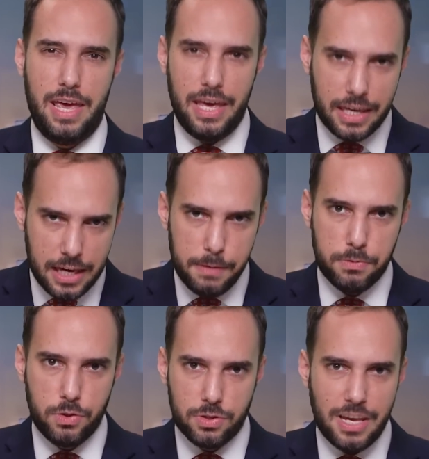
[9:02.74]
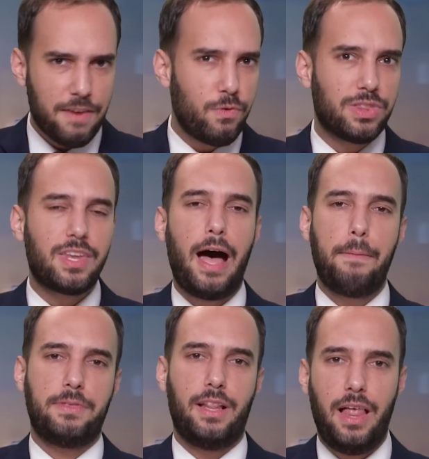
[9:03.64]
It keeps you safe with
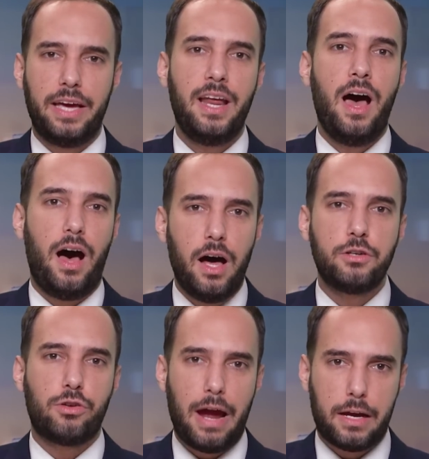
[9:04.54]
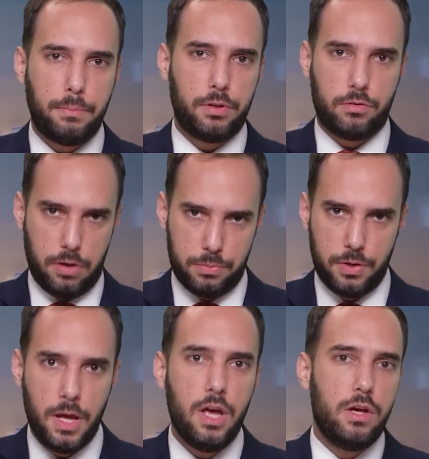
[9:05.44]
top of the line, uncrackable
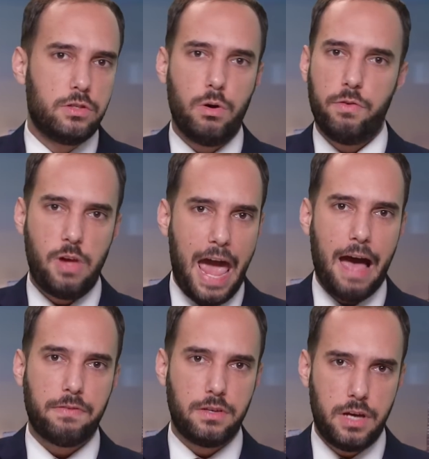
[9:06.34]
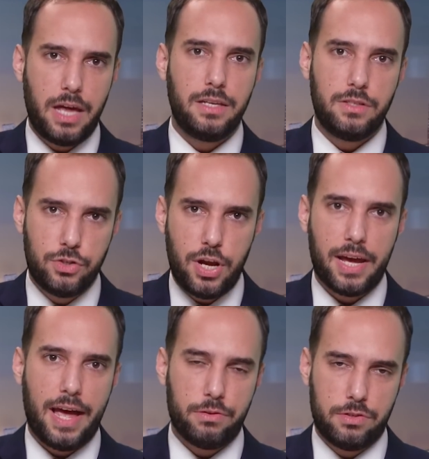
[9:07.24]
encryption. So if you haven't yet,
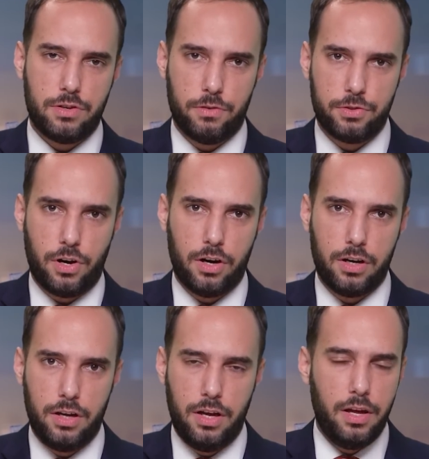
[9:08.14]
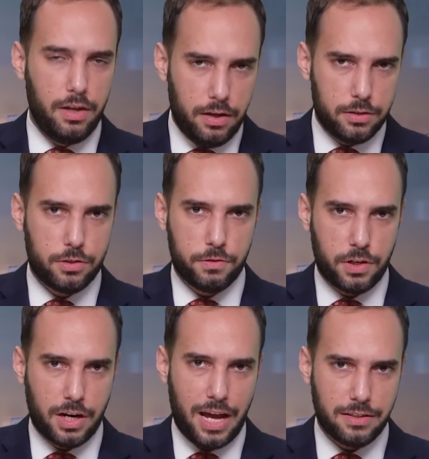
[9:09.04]
check out Surfshark. And
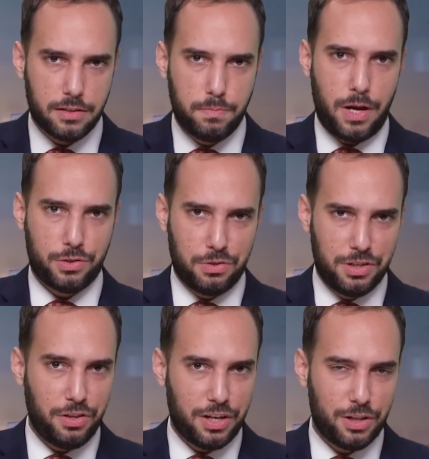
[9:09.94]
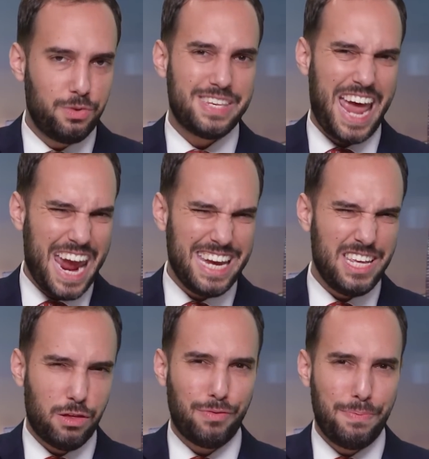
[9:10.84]
Surfshark has a special deal that includes
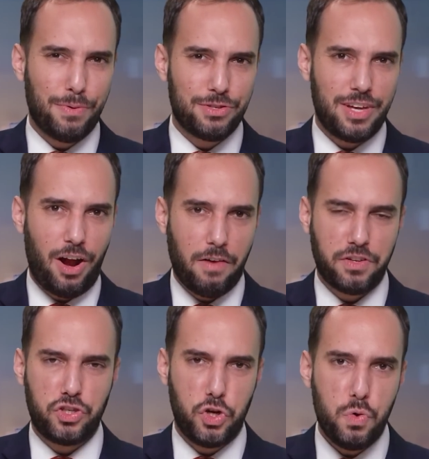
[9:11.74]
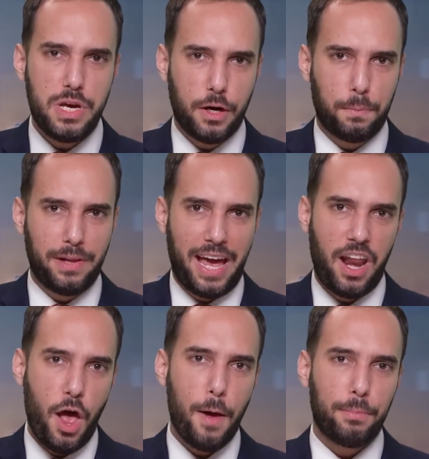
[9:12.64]
83% off a two year
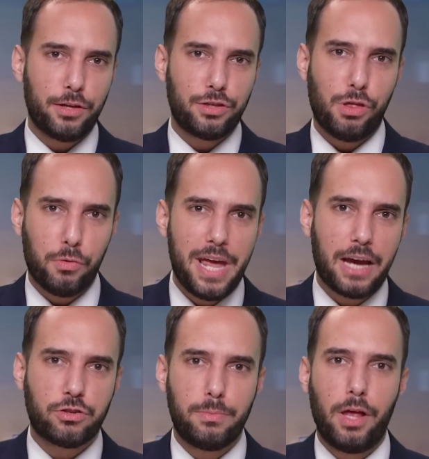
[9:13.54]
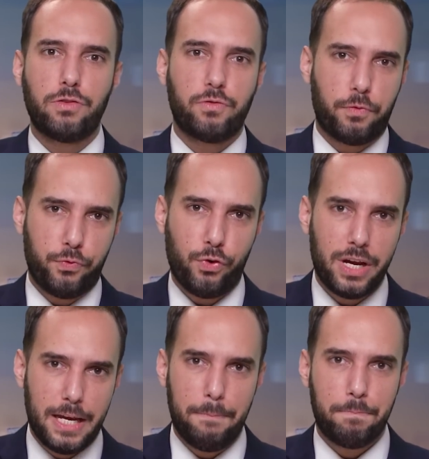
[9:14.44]
plan plus three extra months for
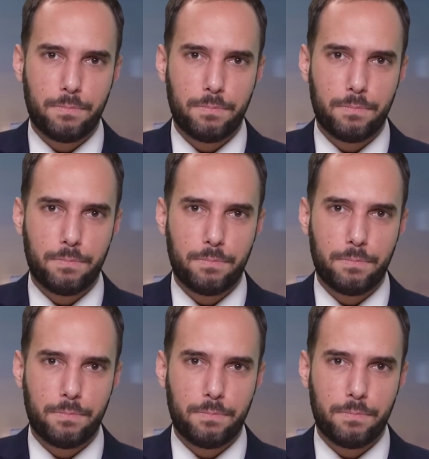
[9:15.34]
free.